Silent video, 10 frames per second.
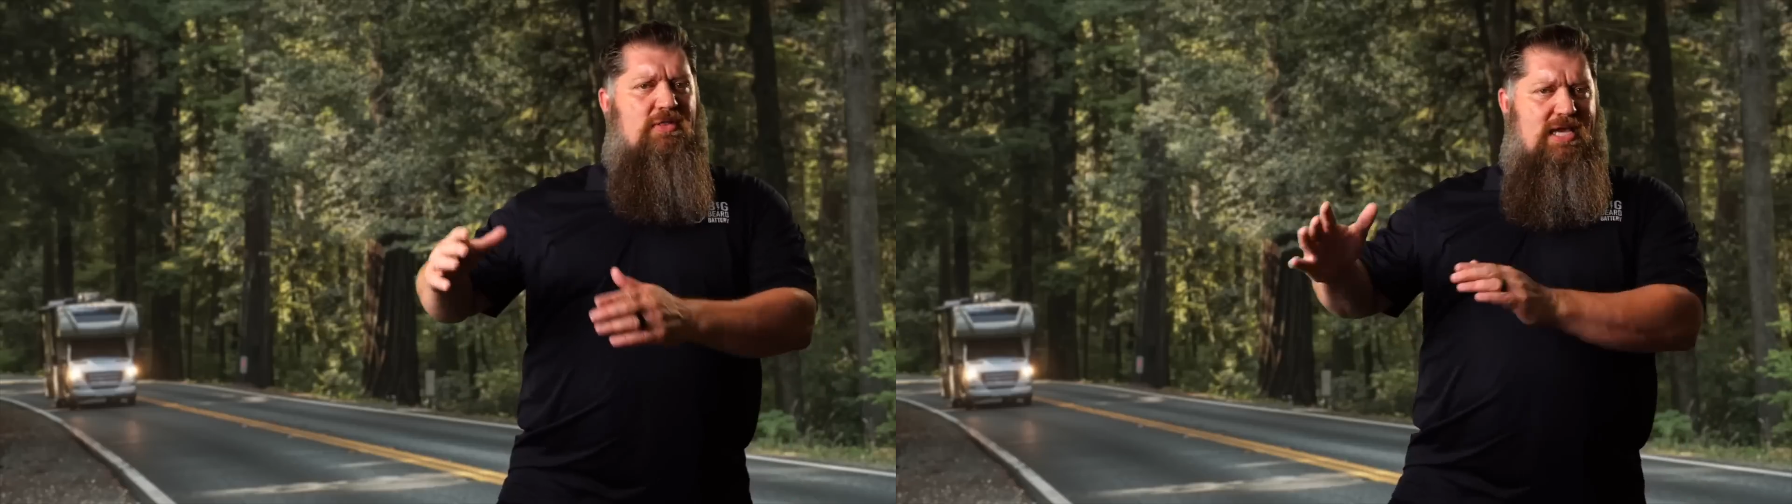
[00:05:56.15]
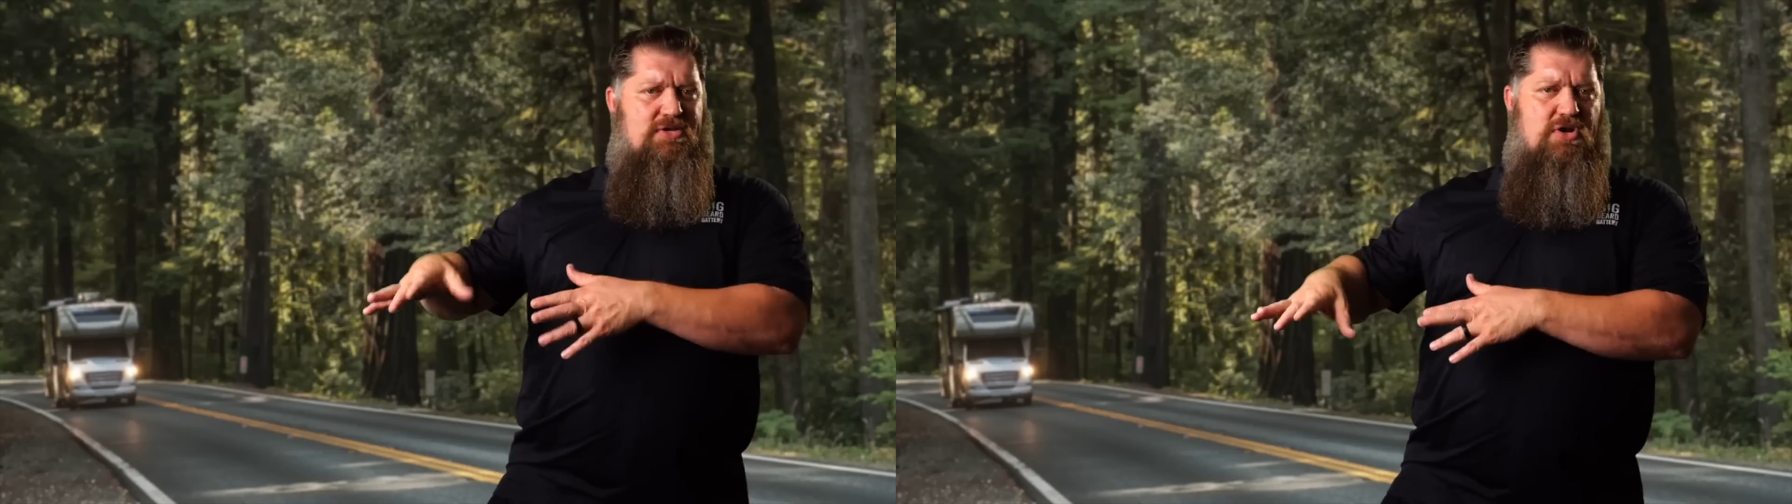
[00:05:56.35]

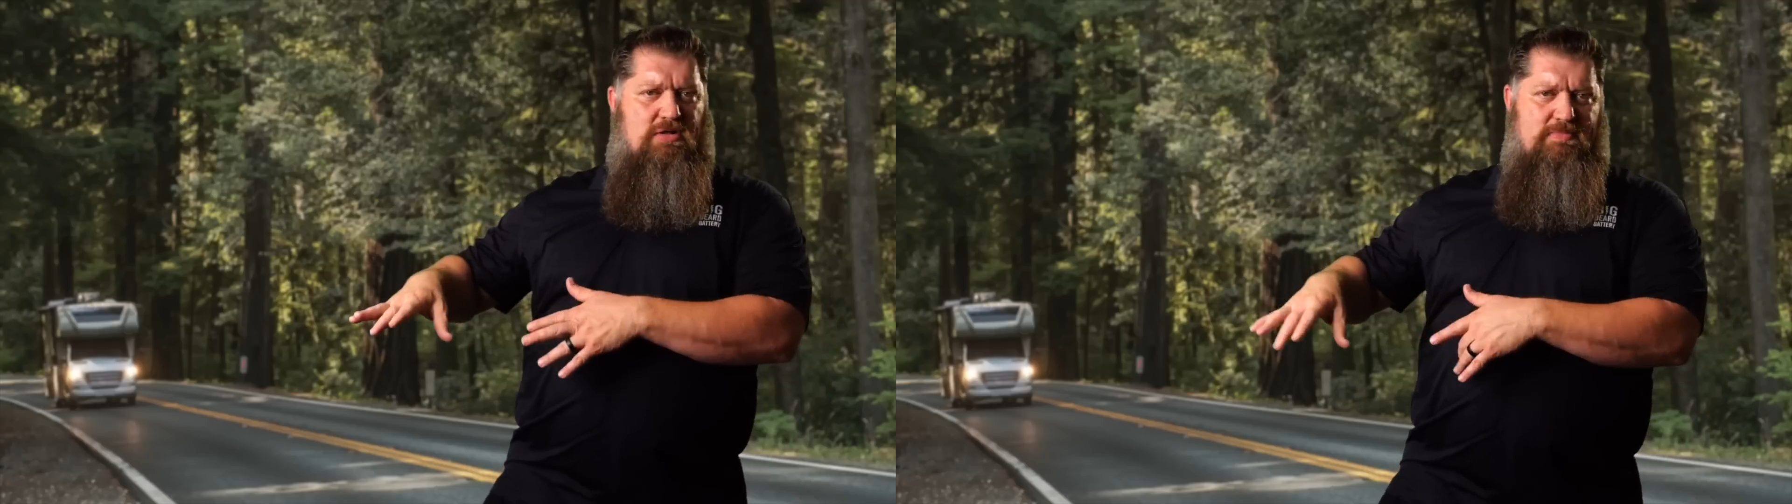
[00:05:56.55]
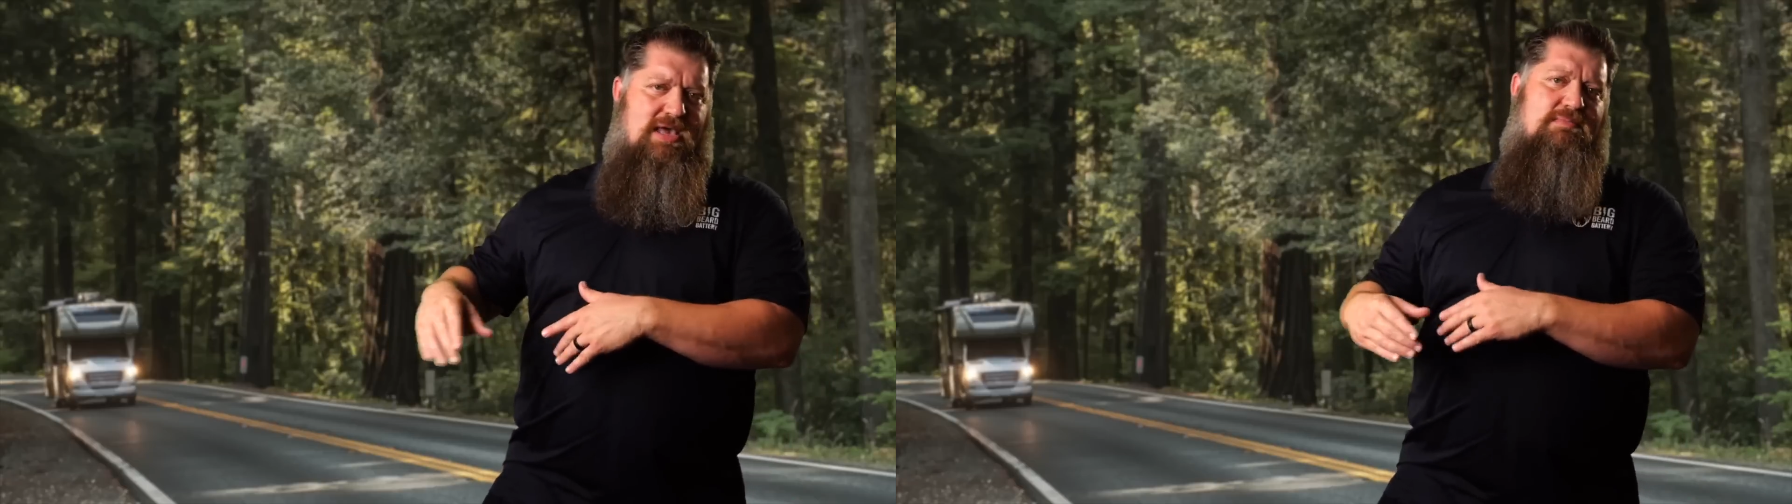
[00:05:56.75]
The
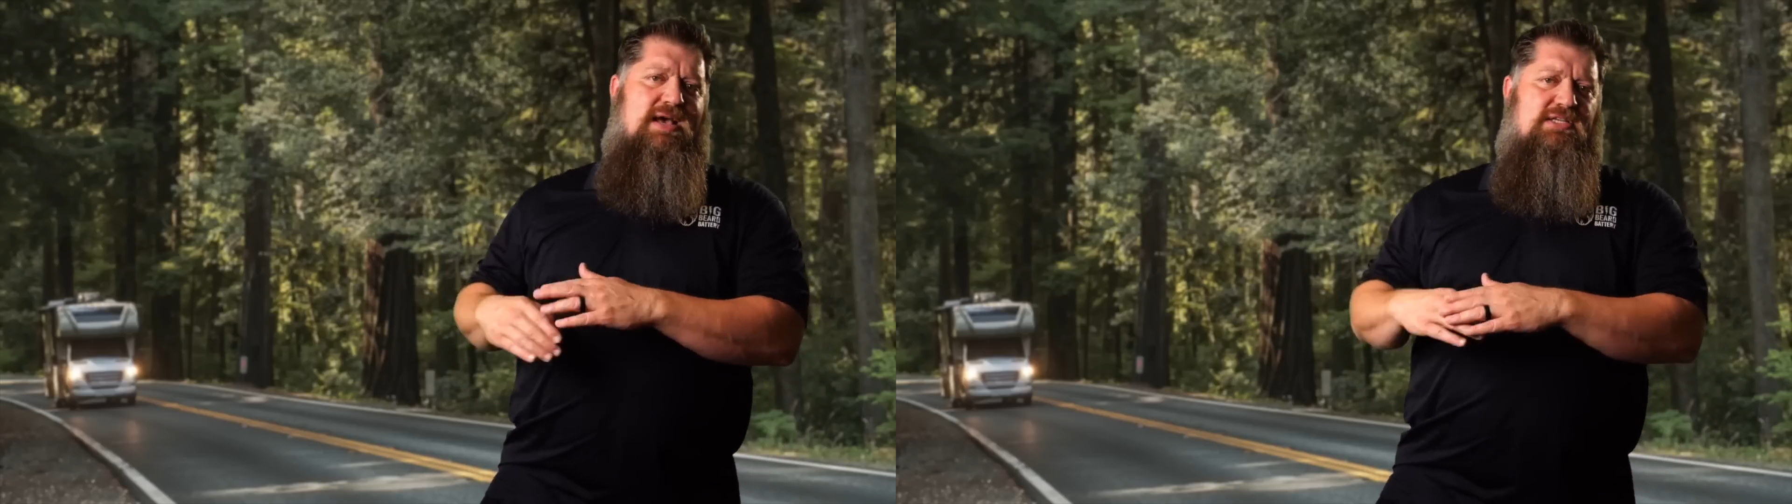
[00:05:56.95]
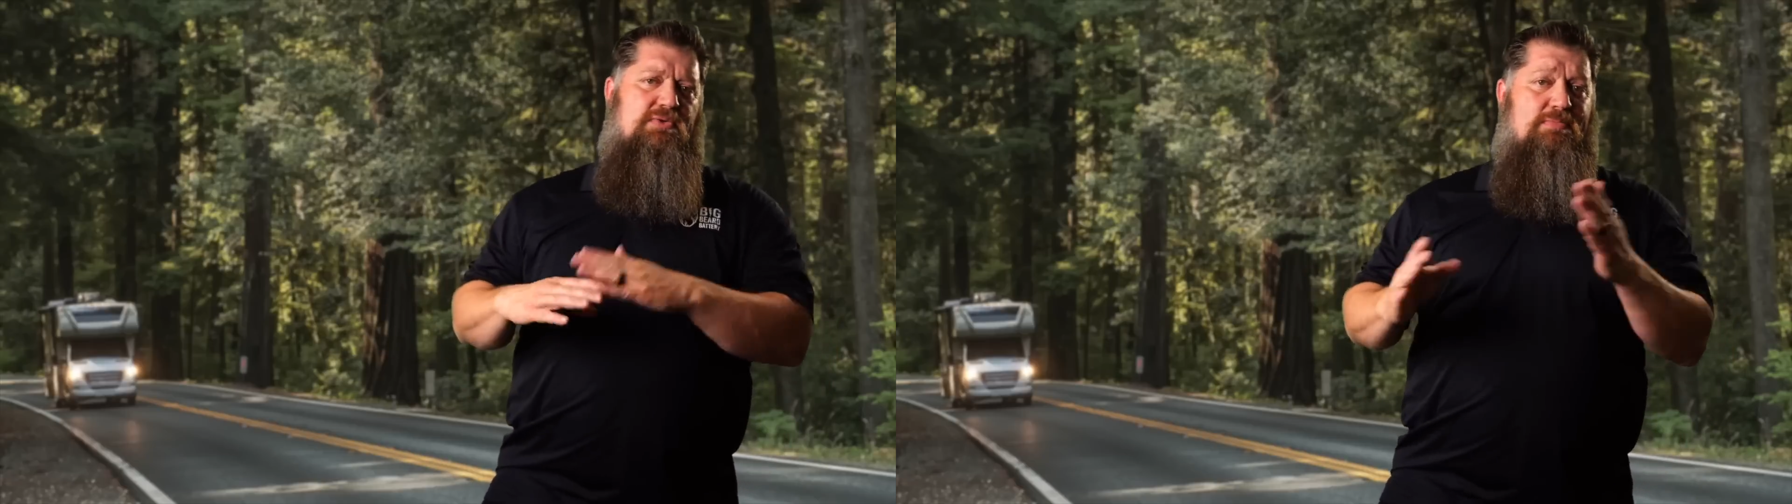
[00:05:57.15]
internal
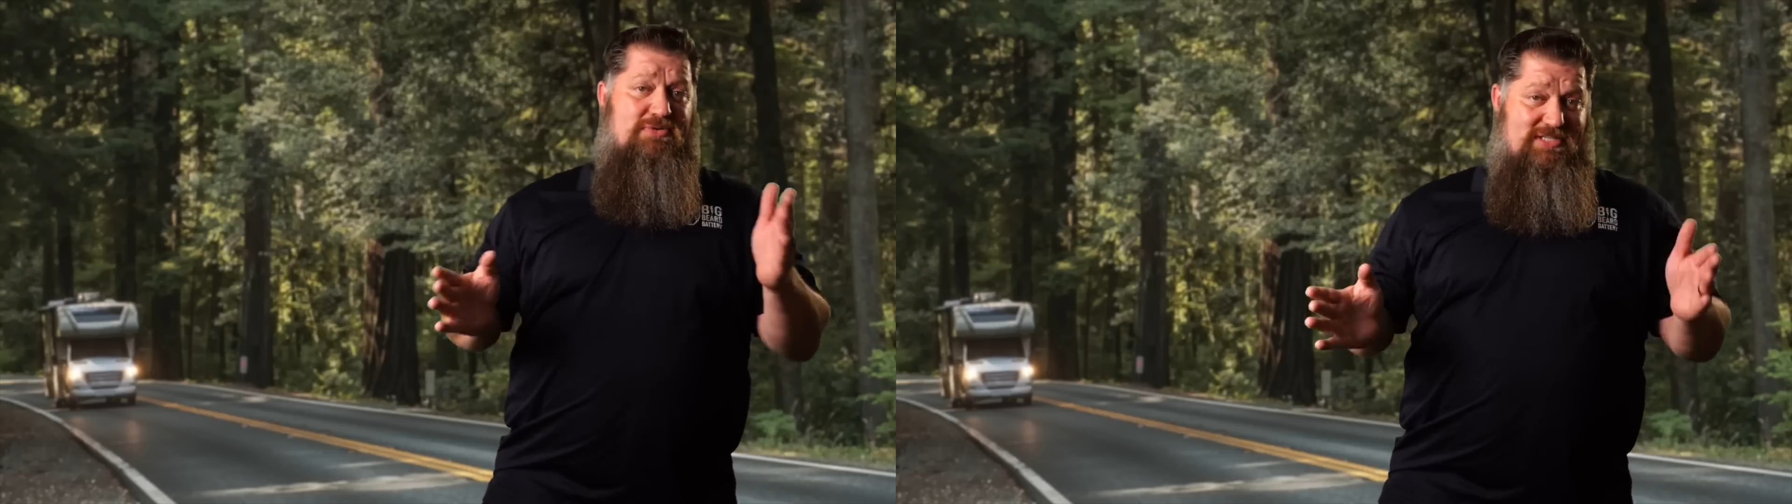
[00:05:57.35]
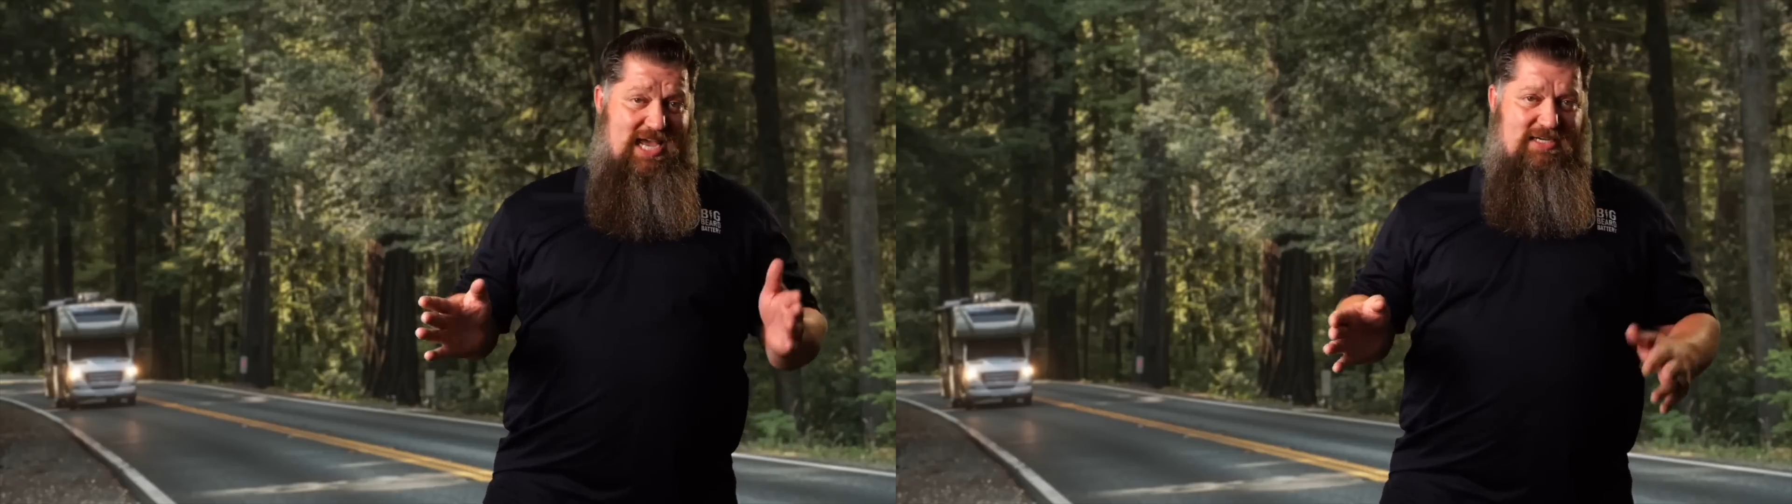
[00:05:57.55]
BMS would
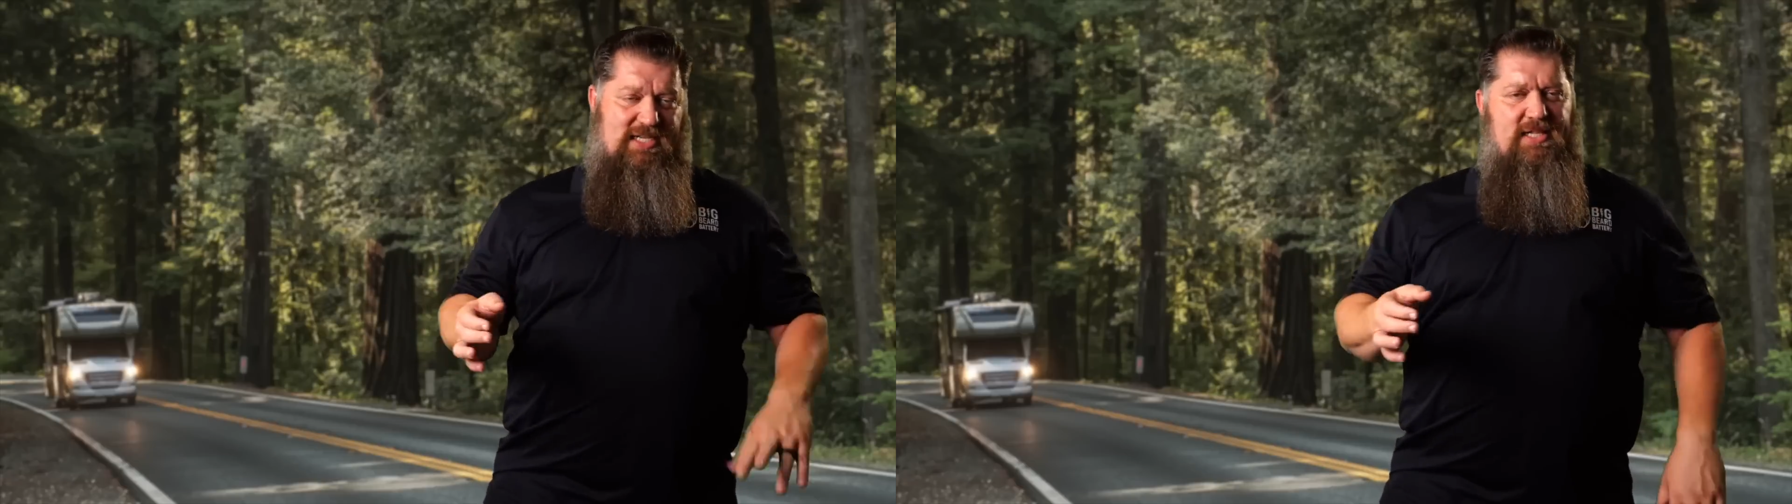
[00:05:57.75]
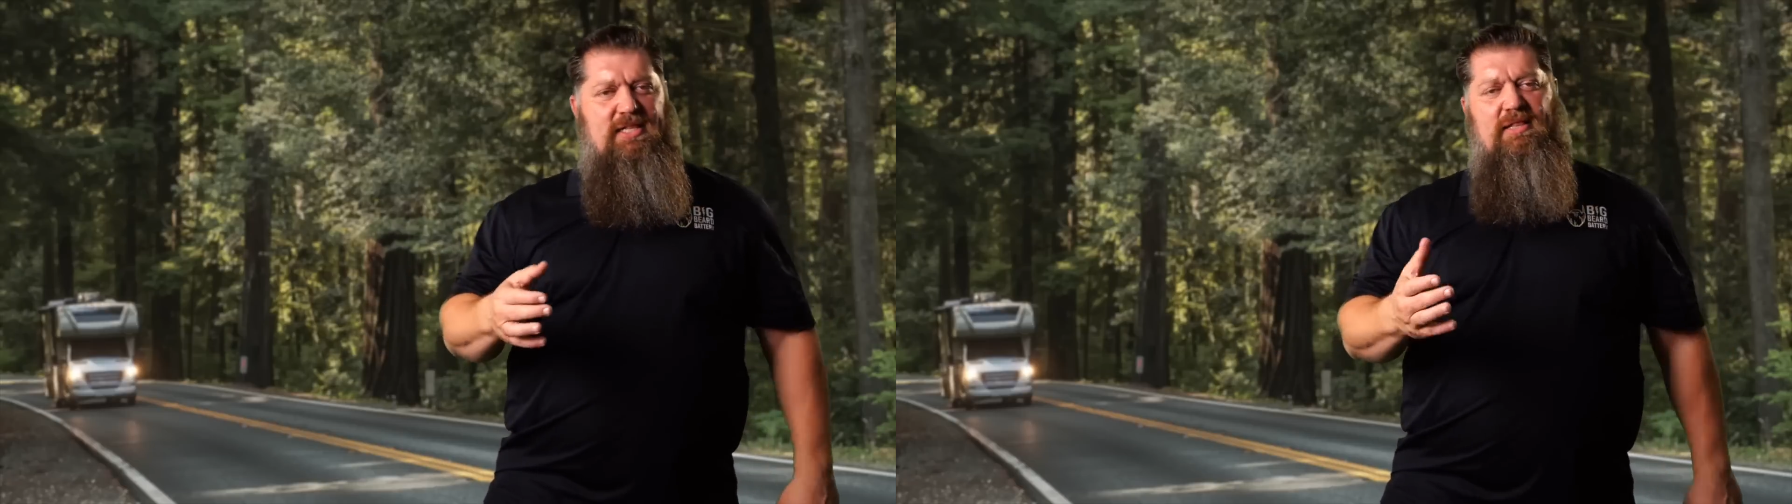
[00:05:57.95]
protect it.